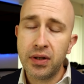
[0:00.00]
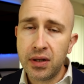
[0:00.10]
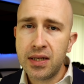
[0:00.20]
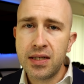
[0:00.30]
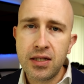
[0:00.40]
but
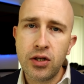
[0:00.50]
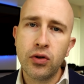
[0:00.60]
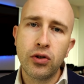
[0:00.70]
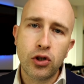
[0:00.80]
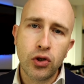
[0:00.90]
this is
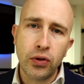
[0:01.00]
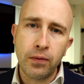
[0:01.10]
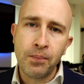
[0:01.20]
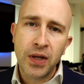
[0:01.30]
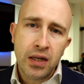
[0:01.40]
not
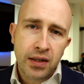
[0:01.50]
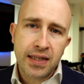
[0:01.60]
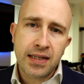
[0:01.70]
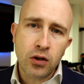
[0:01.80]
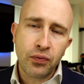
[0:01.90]
true.
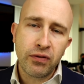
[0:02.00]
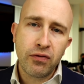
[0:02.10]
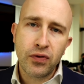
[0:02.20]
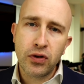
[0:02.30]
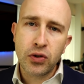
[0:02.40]
This is often
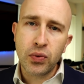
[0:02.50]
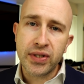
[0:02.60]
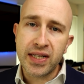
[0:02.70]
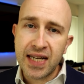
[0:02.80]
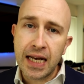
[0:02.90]
referred to as
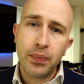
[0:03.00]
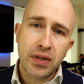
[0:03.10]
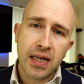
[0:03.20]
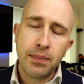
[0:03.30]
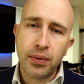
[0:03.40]
the
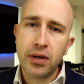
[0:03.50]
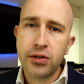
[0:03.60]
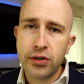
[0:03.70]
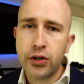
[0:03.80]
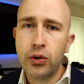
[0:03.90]
10%
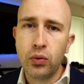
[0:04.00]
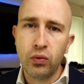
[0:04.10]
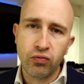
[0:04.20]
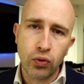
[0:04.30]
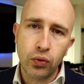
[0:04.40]
plus
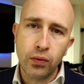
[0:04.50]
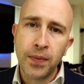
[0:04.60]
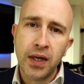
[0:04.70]
2 rule.